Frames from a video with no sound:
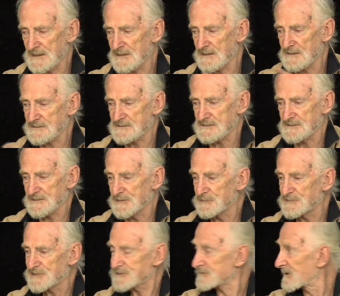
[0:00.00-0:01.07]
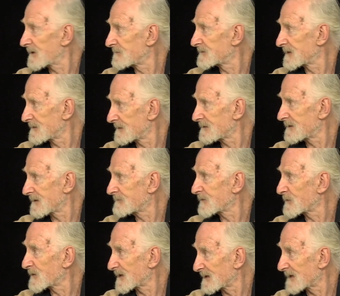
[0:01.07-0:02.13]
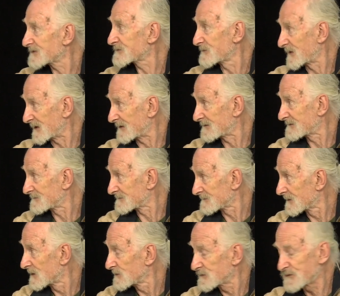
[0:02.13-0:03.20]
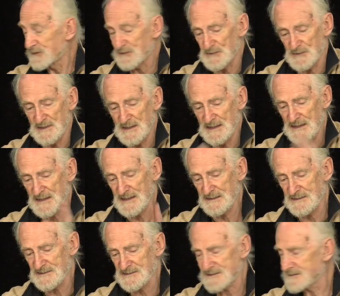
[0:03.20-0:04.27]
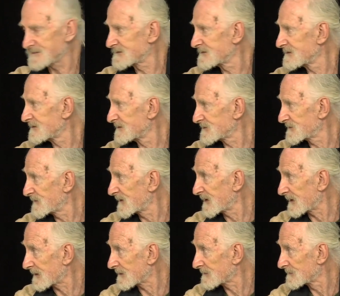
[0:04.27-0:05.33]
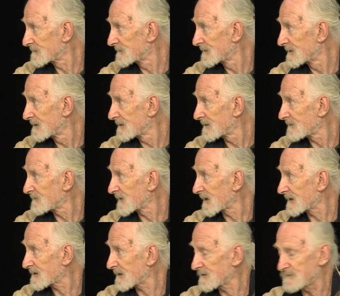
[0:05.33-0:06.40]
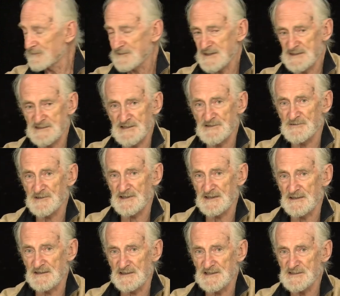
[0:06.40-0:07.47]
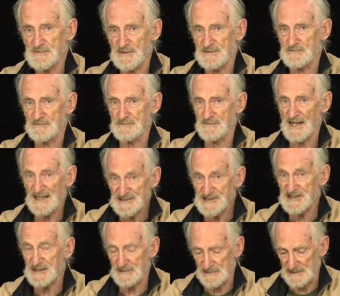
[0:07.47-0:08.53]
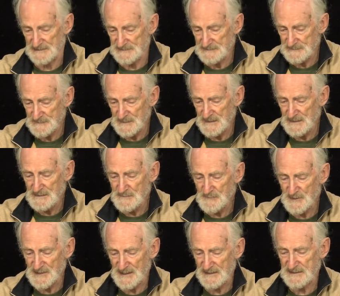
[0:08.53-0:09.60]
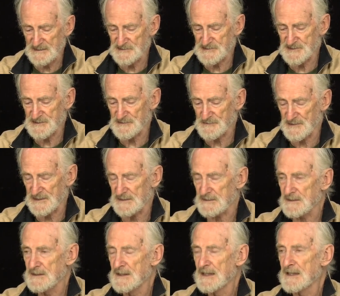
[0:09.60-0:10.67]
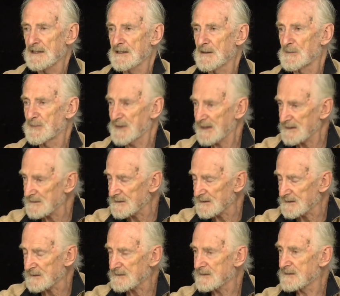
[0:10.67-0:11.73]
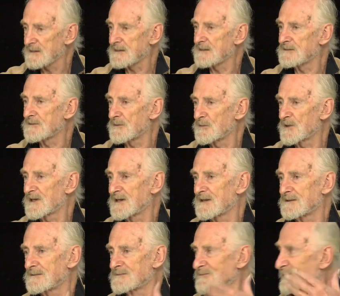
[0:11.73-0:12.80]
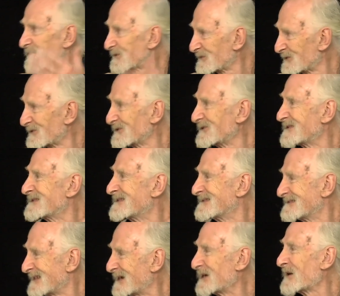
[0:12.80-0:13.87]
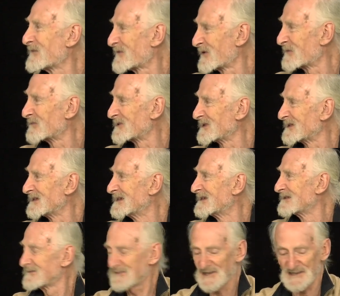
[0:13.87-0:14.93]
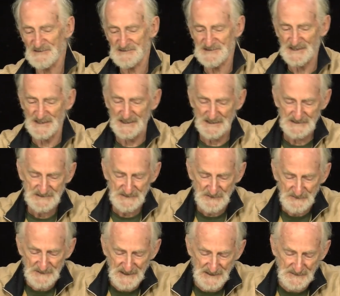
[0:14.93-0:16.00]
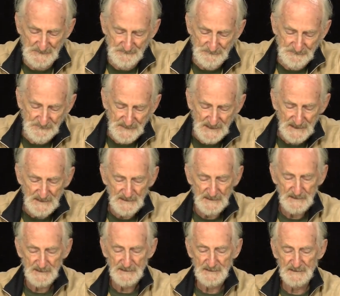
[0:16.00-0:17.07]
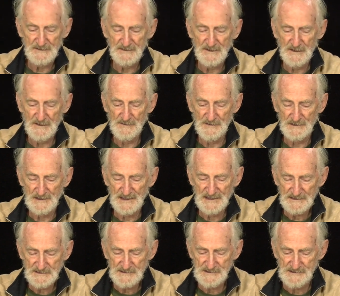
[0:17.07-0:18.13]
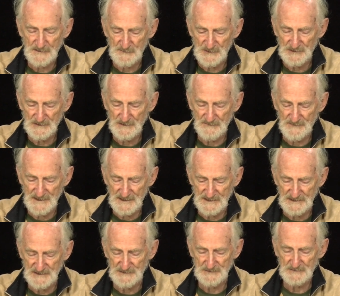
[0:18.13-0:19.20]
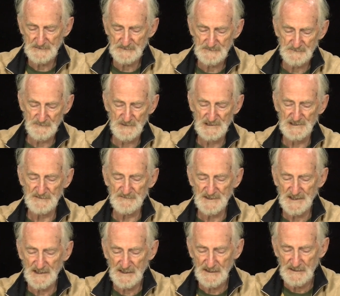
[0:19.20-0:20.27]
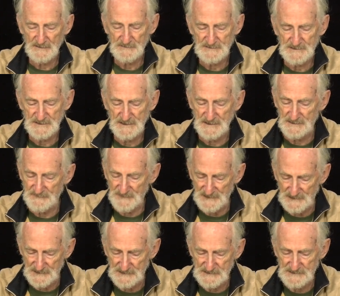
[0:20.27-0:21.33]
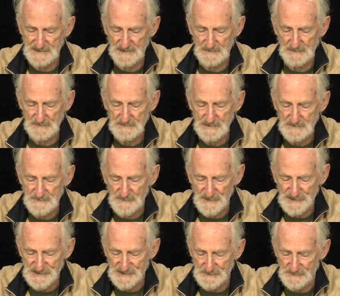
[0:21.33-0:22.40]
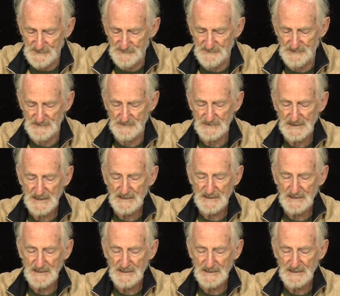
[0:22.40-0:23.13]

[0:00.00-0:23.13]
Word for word: it's you described Hemingway last week too, and this is, is fitting of that. I don't consider it in the least bit masculine, but I consider it compelling in the way one word inevitably follows the next. Okay. In the late summer of that year, we lived in a house in a village that looked across the river